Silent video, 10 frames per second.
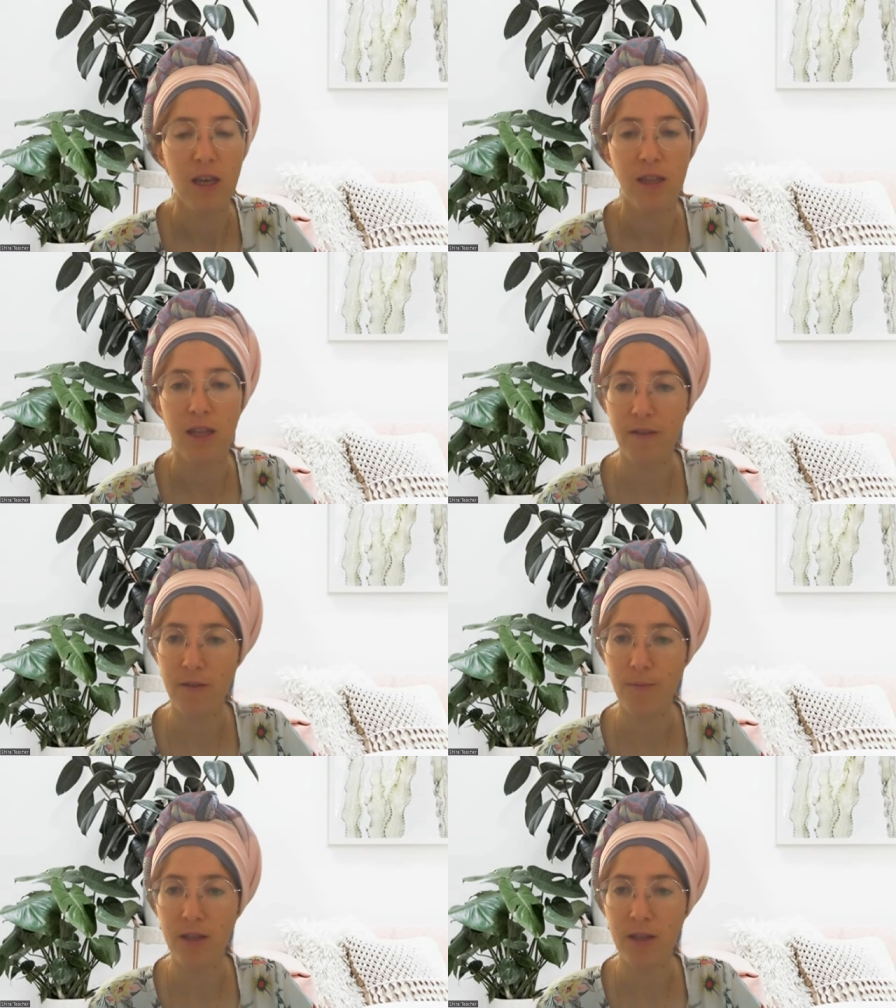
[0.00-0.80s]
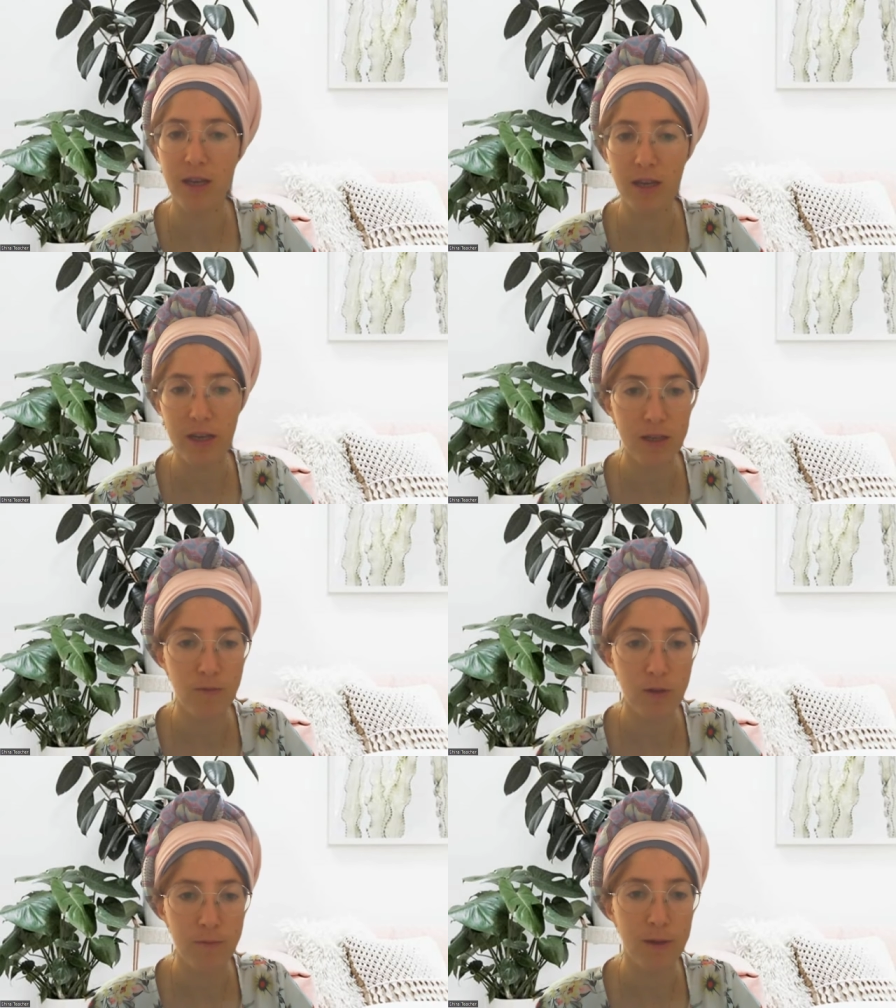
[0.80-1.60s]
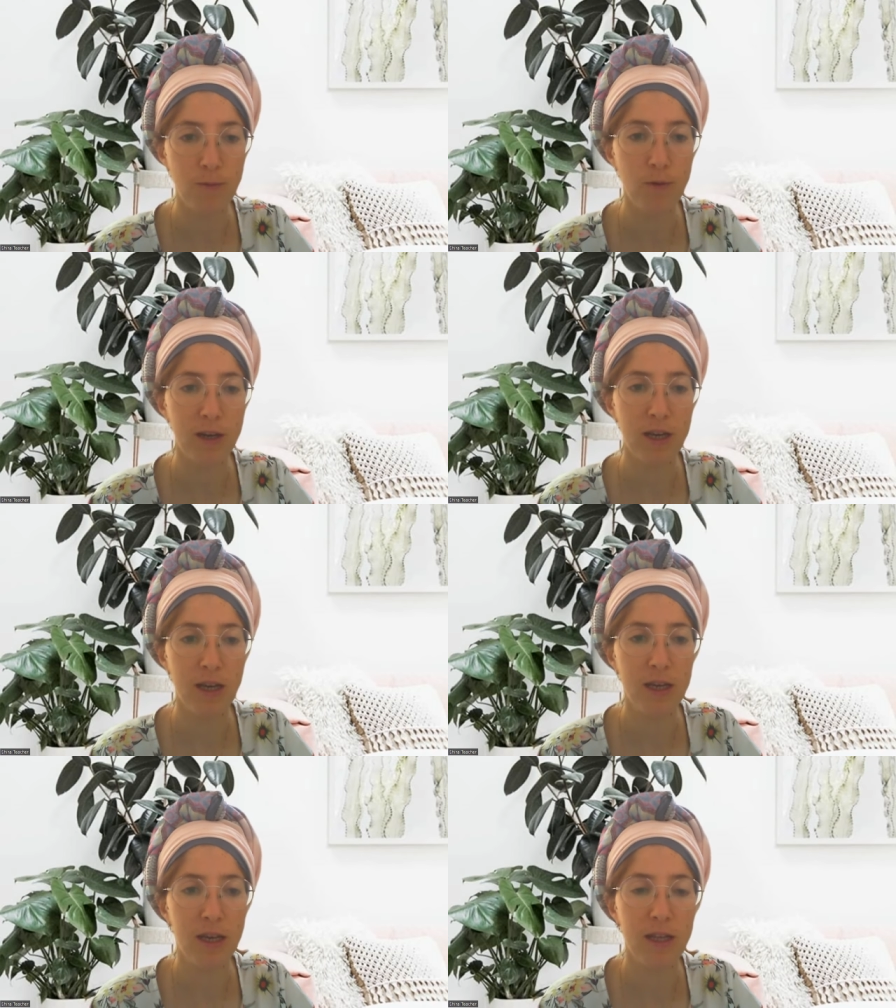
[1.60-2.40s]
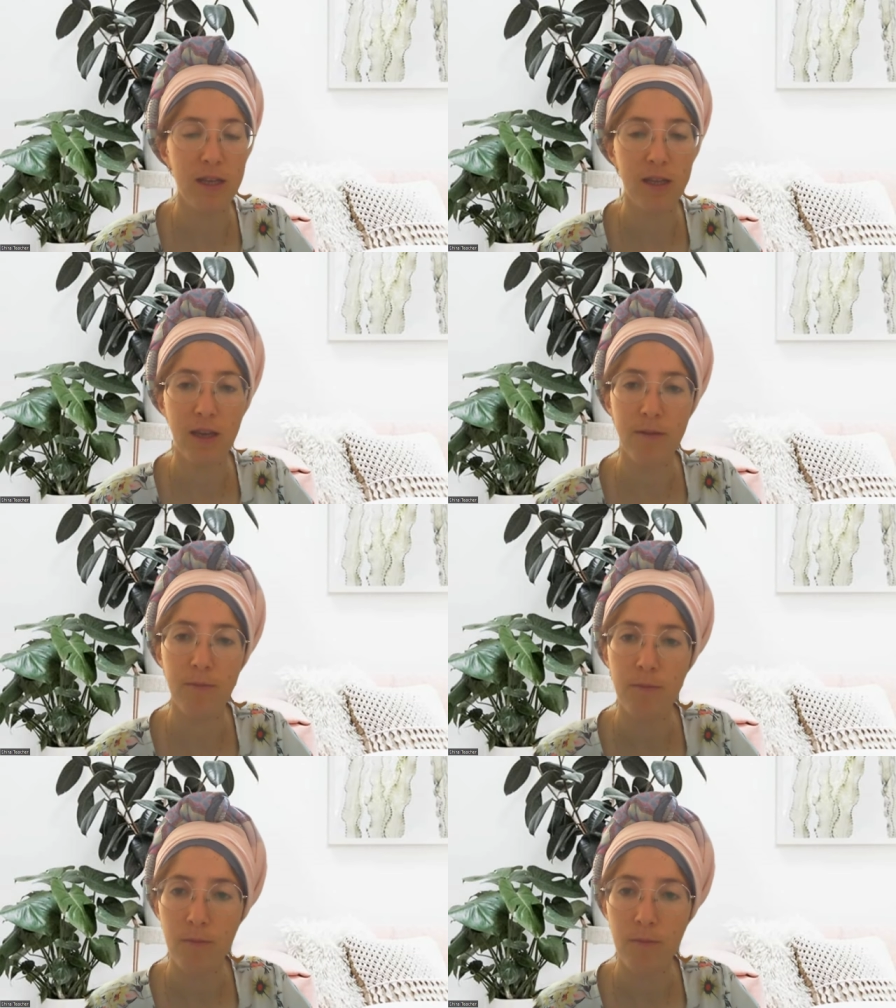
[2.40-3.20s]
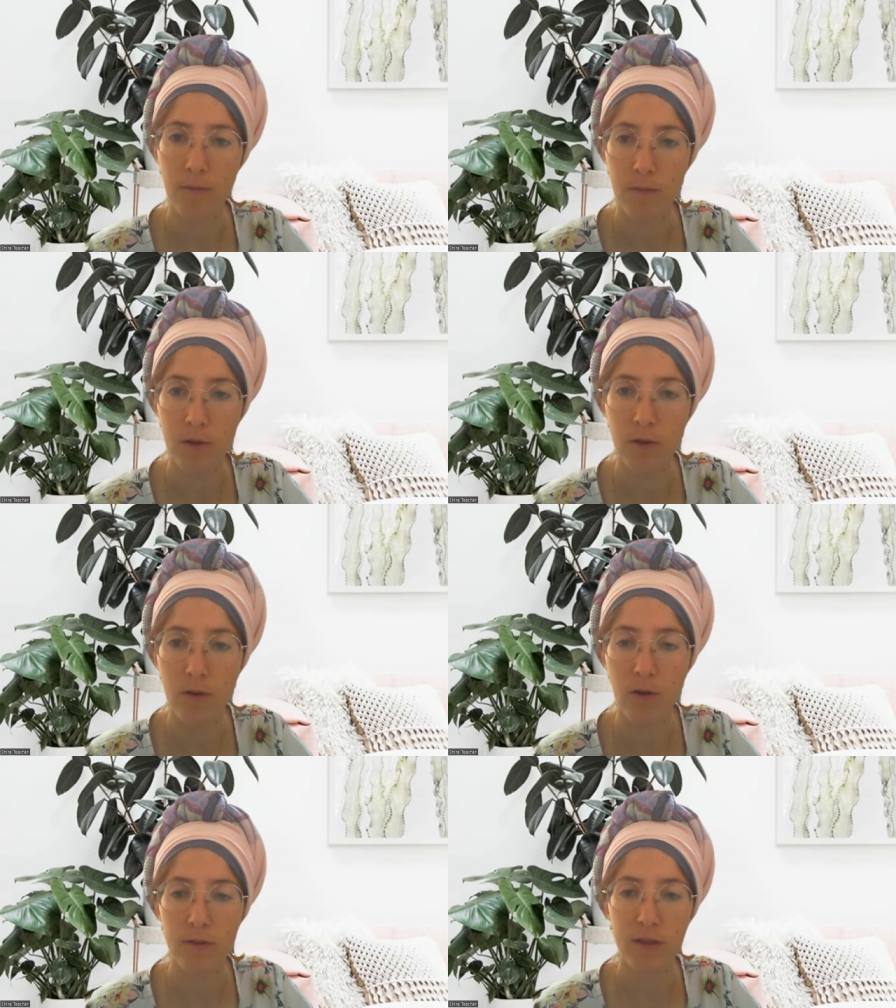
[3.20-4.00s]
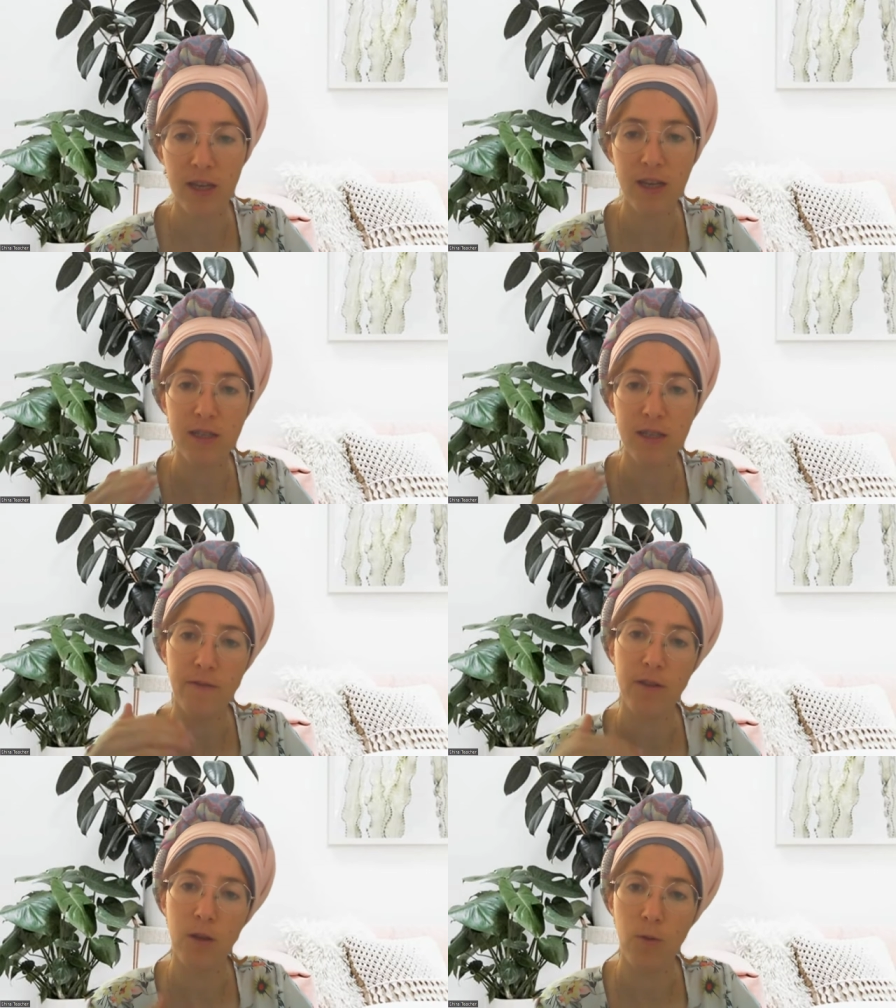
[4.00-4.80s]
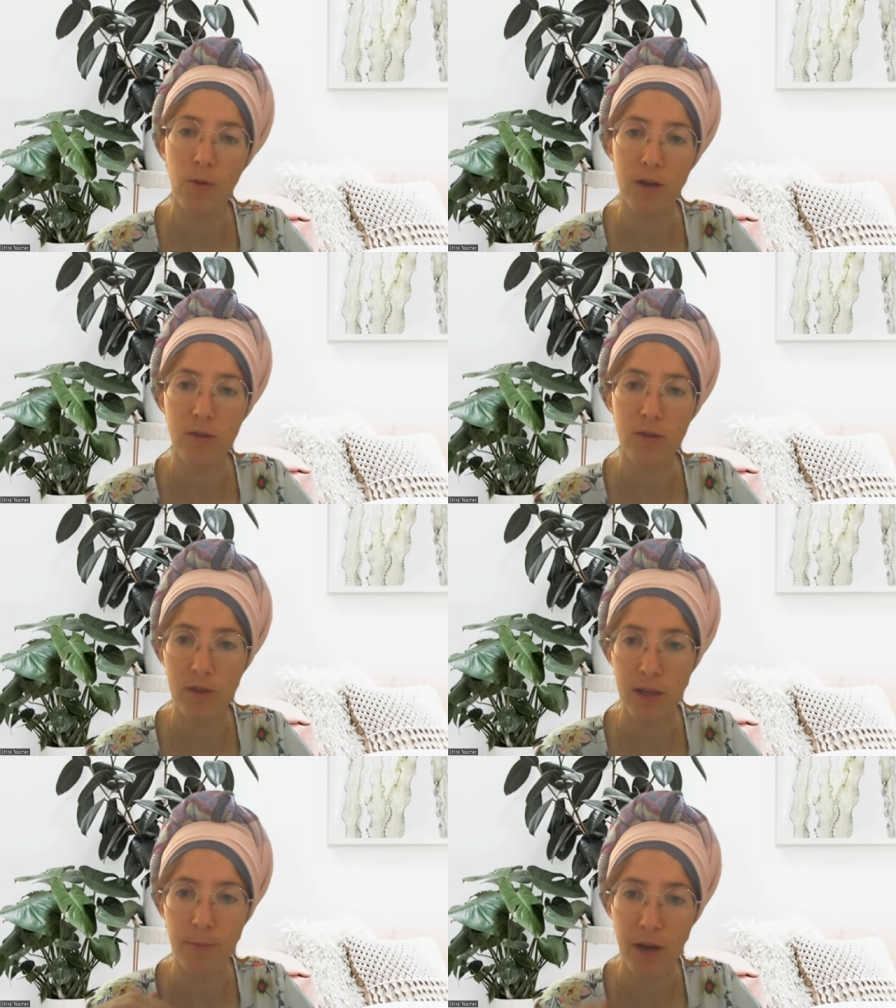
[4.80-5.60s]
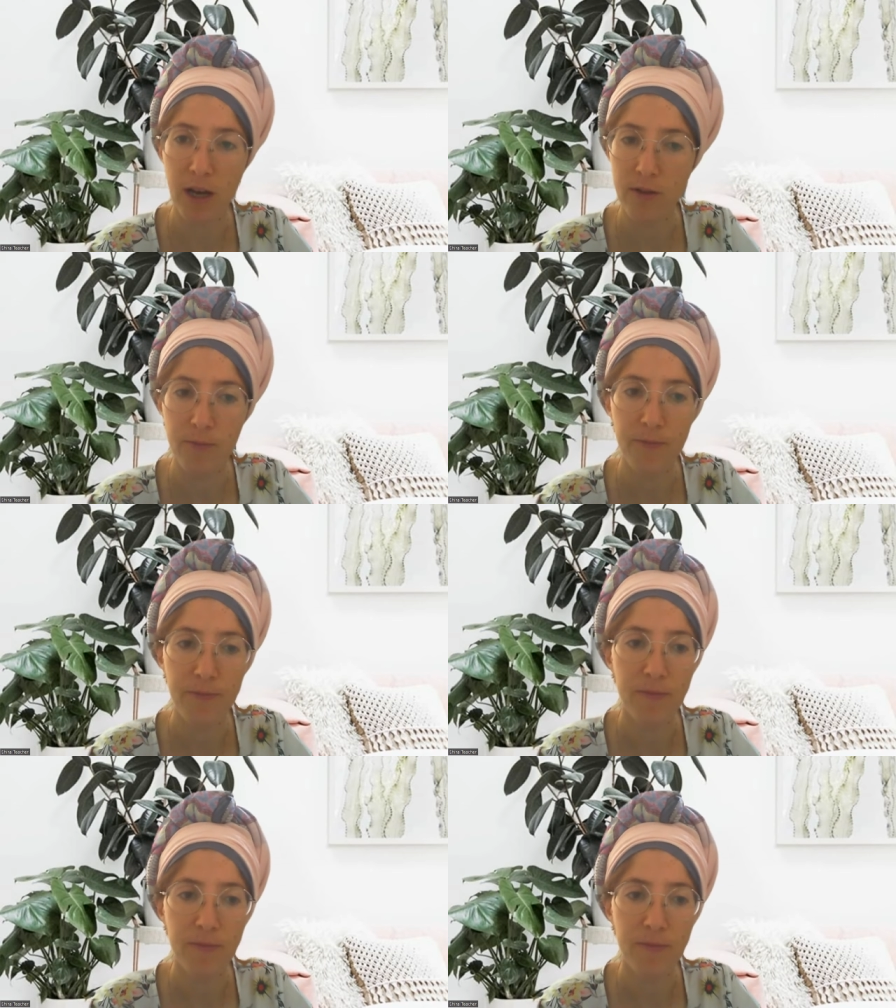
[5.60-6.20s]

Not everybody agrees with my way, and it can take us even lower to the bottom.